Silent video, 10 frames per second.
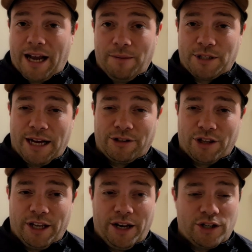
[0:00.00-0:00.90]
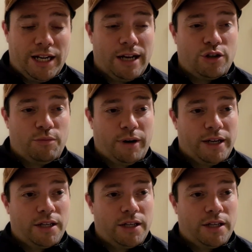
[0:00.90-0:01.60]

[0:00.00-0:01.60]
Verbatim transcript: comes down to the international break.